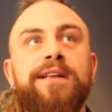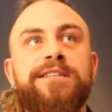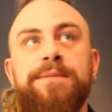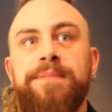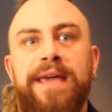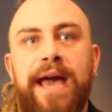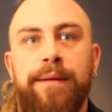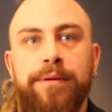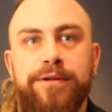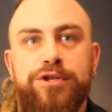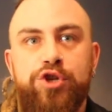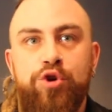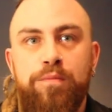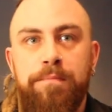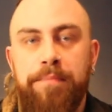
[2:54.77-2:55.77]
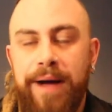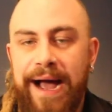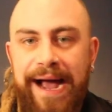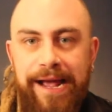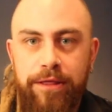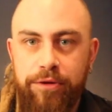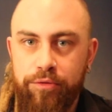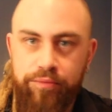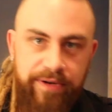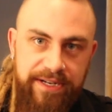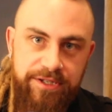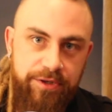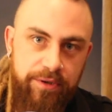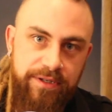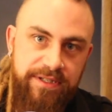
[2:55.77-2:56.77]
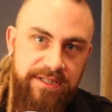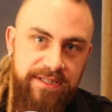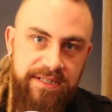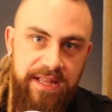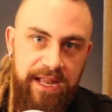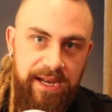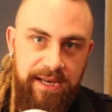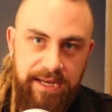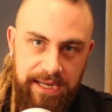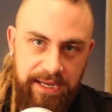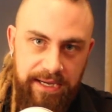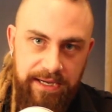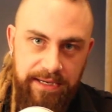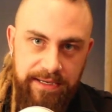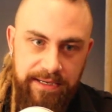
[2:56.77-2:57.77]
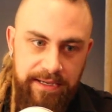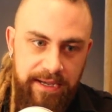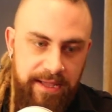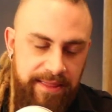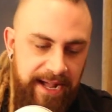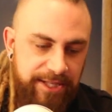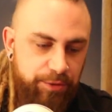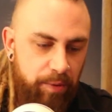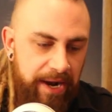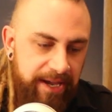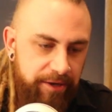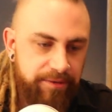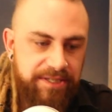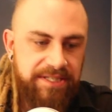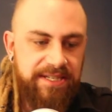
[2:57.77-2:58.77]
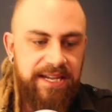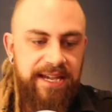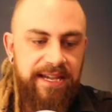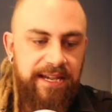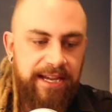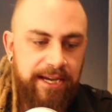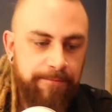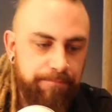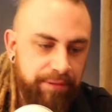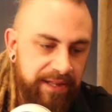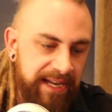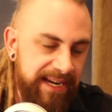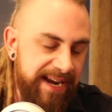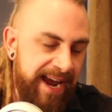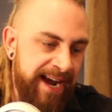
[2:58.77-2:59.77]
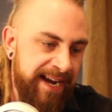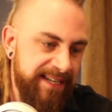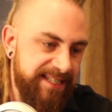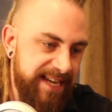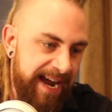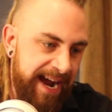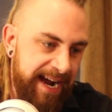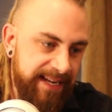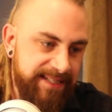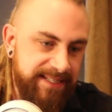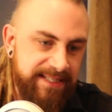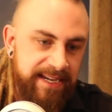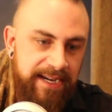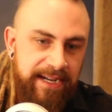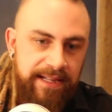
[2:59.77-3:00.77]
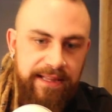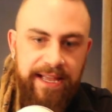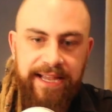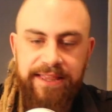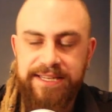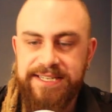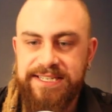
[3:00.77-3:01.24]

to be able to buy the resources they need. That's why you see complete asshats like the